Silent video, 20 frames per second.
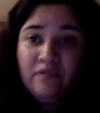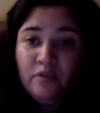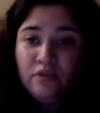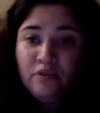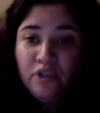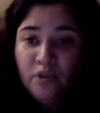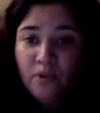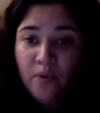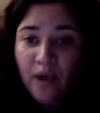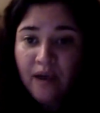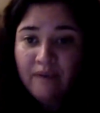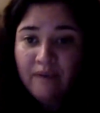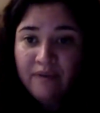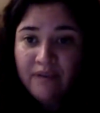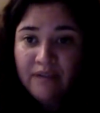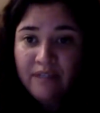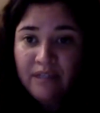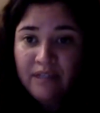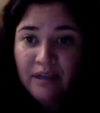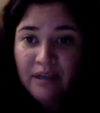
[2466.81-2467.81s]
So if you do
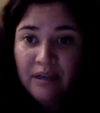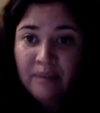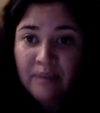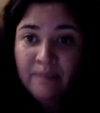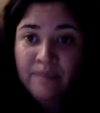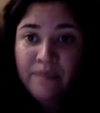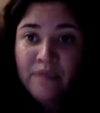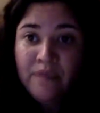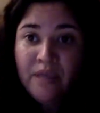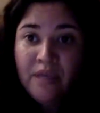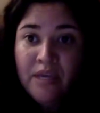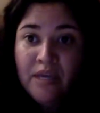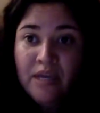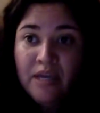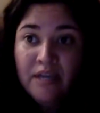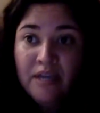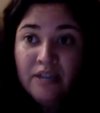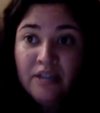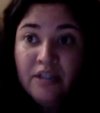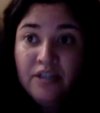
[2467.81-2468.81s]
have the time
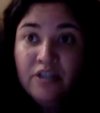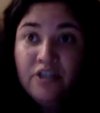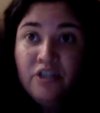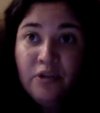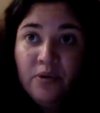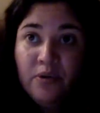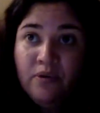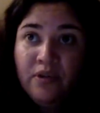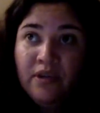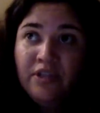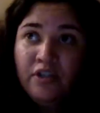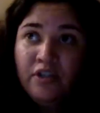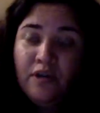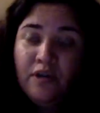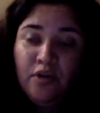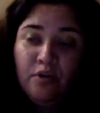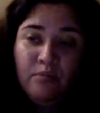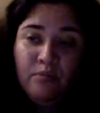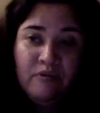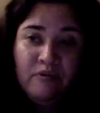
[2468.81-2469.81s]
to do the
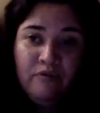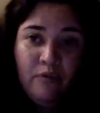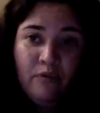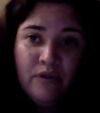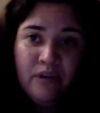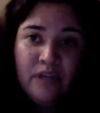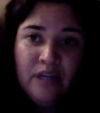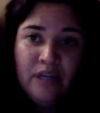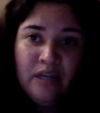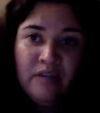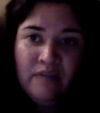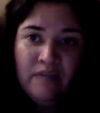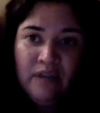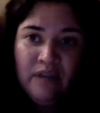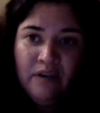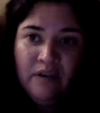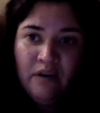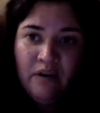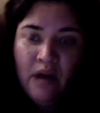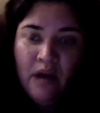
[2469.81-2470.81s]
trainer before the
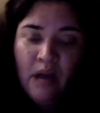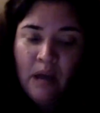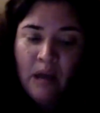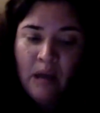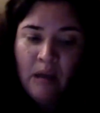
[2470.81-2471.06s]
innovator,